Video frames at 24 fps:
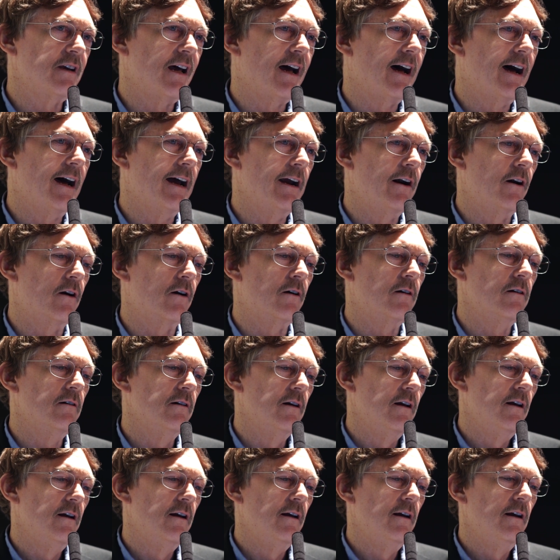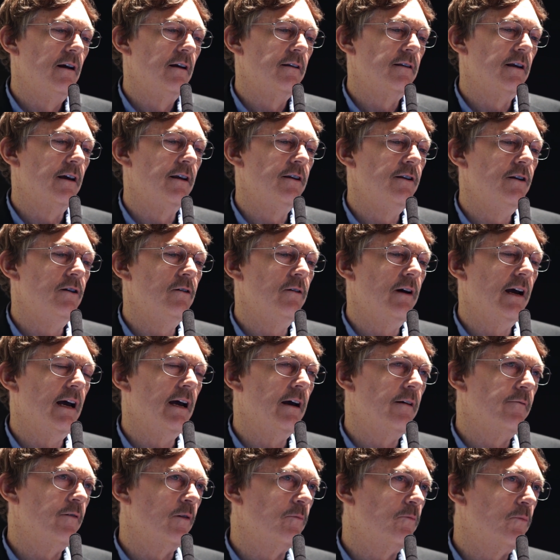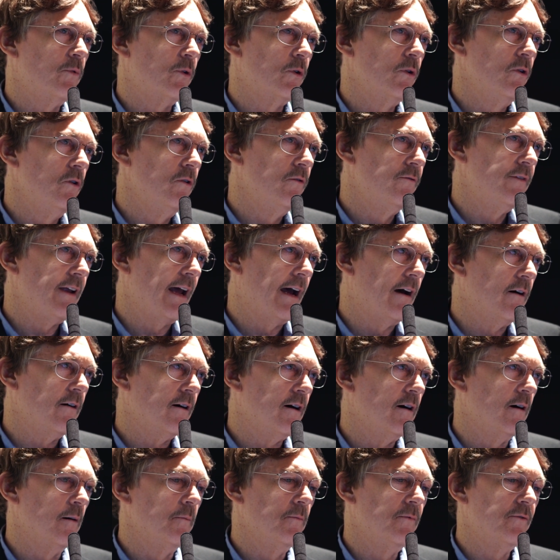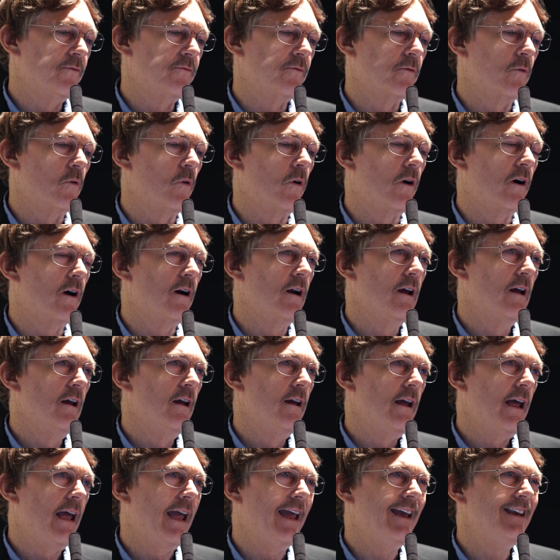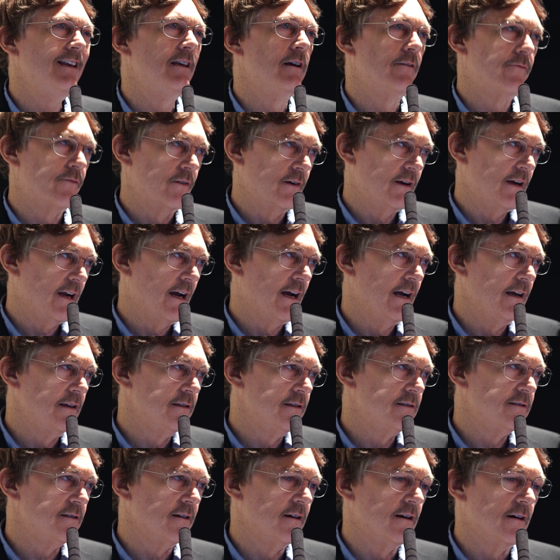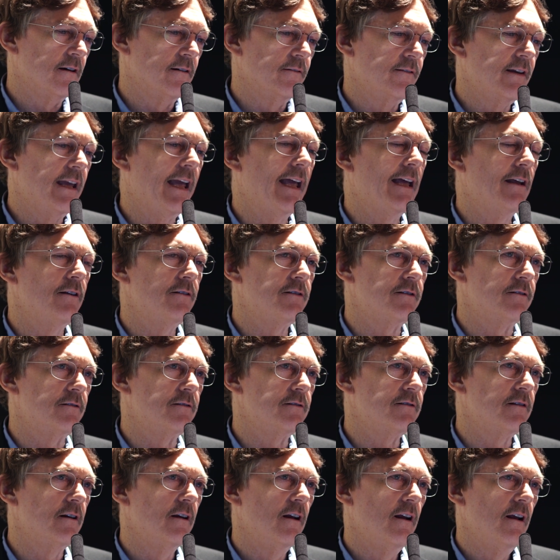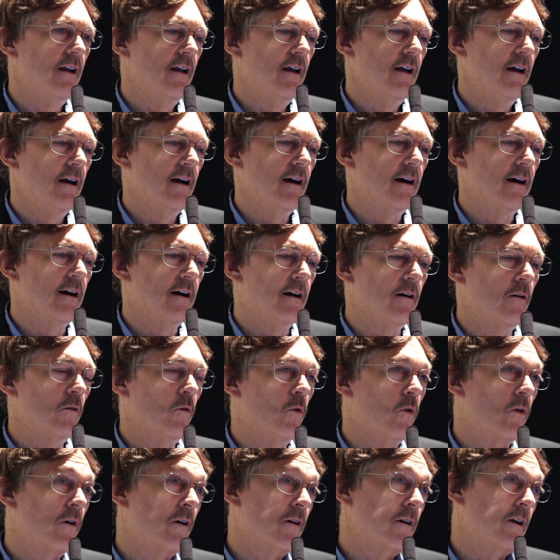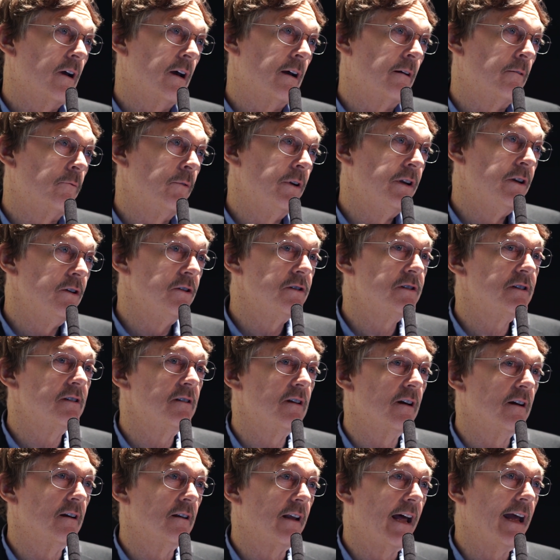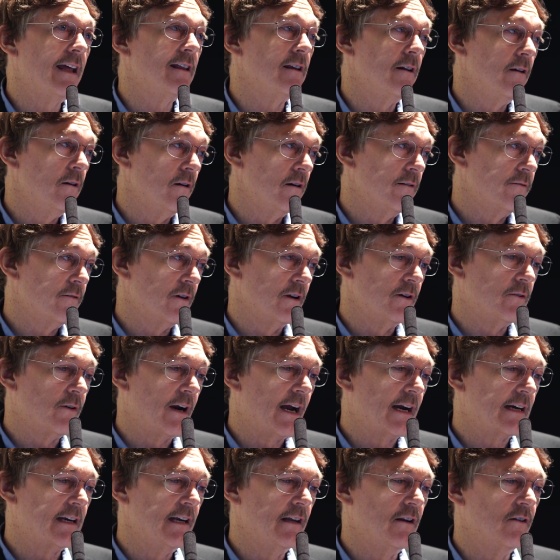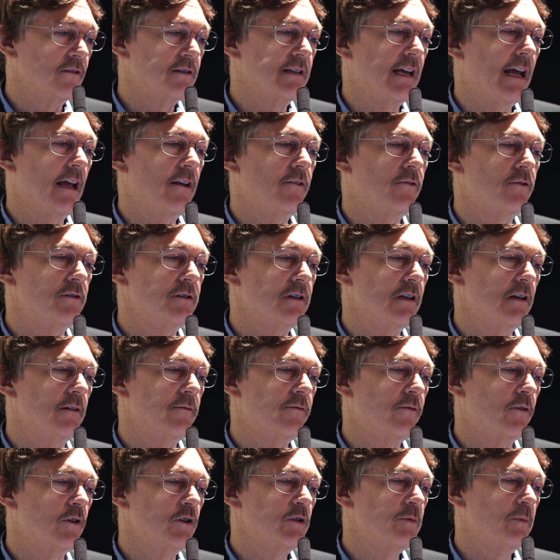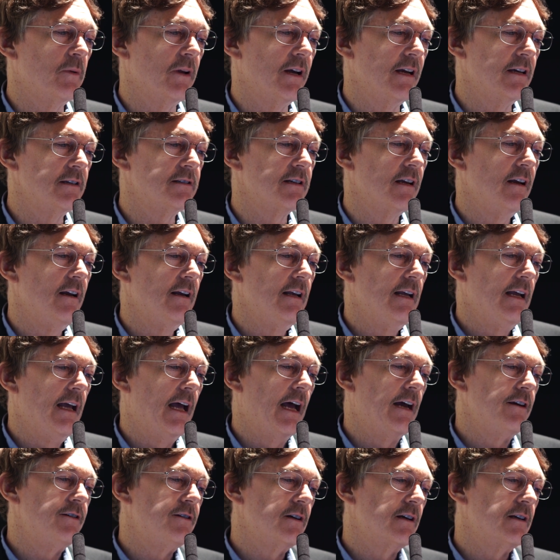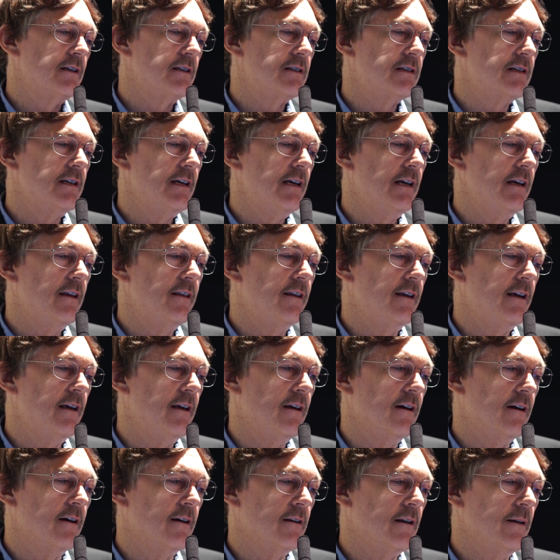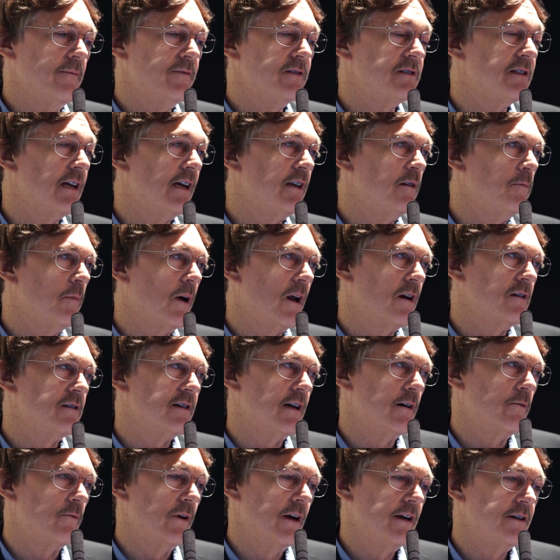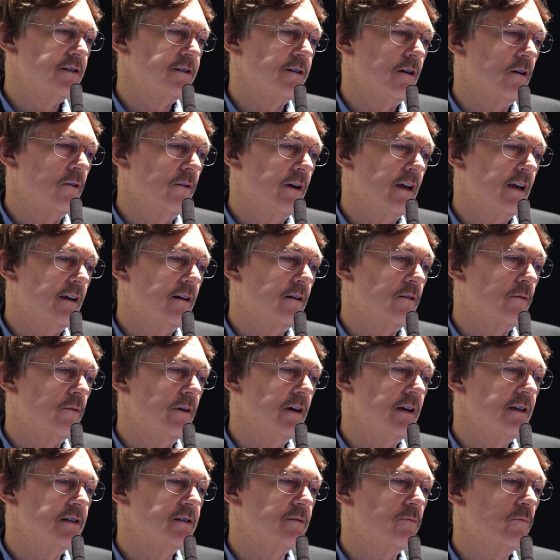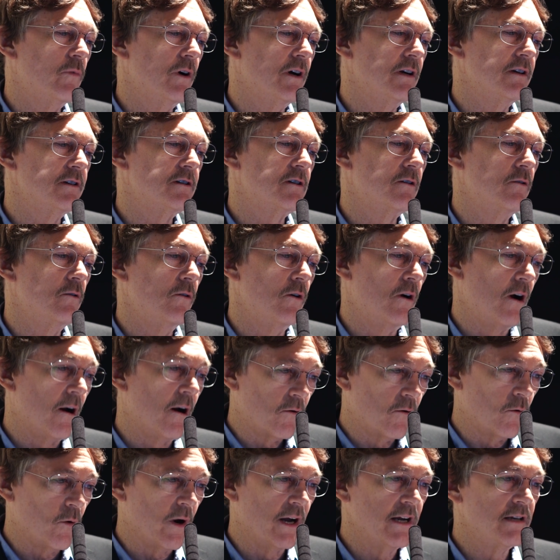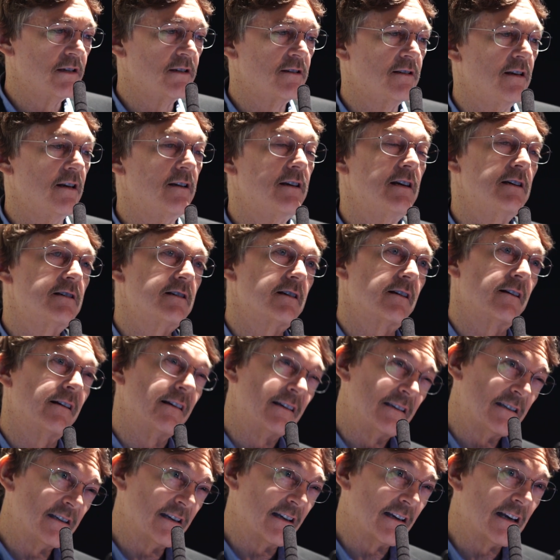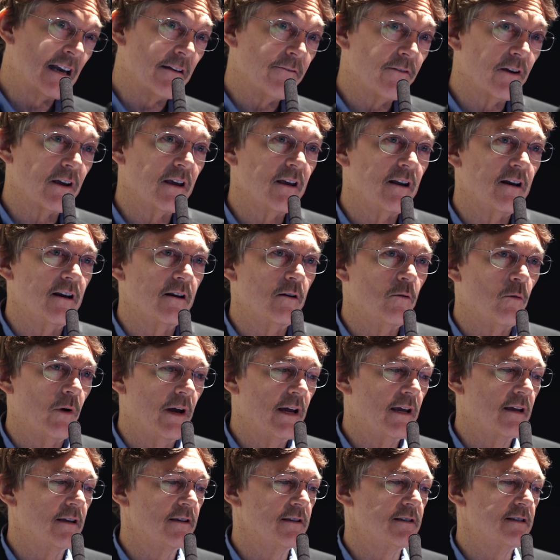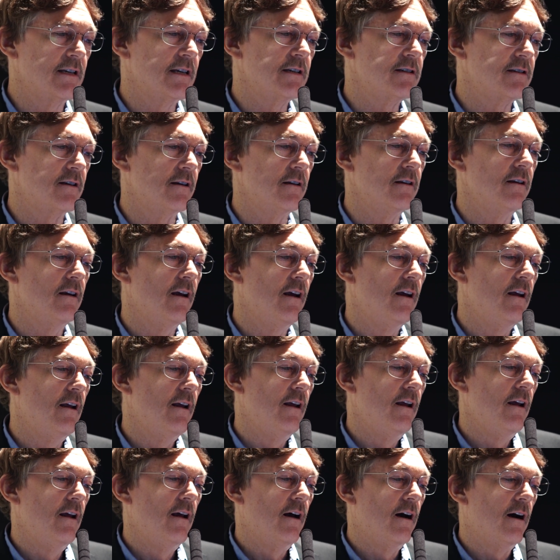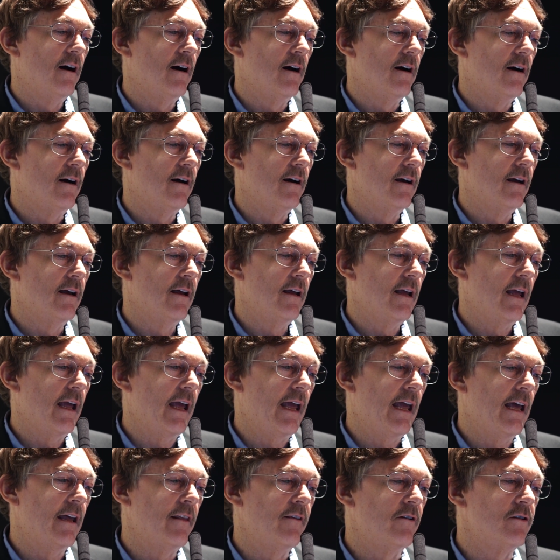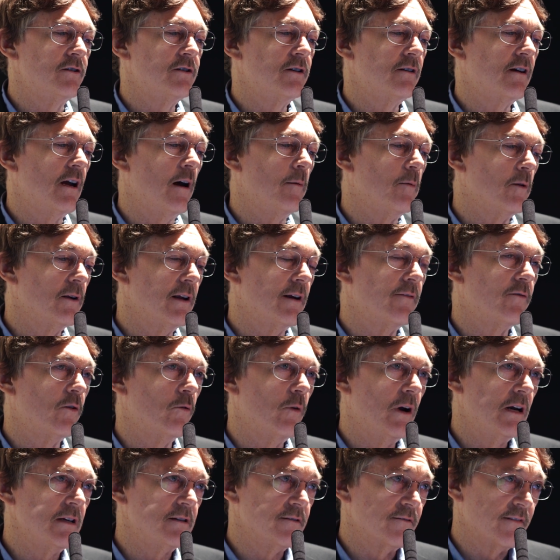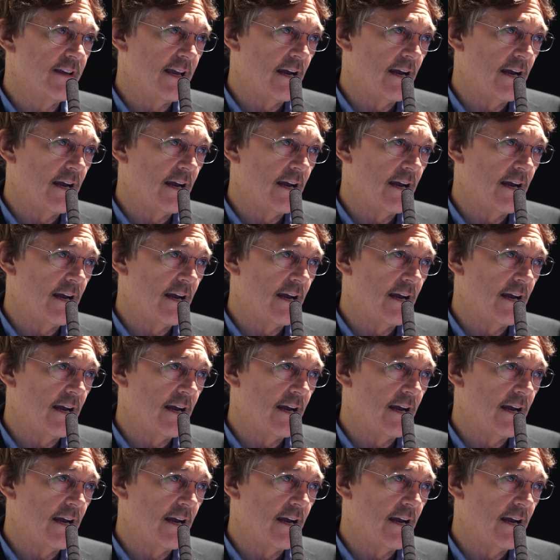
is higher, then you have improved outcomes for 8 different kinds of cancers or reduced likelihood of contracting those cancers in the first place. As you can see, the lymphocyte to monocyte ratio increase was quite statistically significant and quite consistent. And there's a couple different ways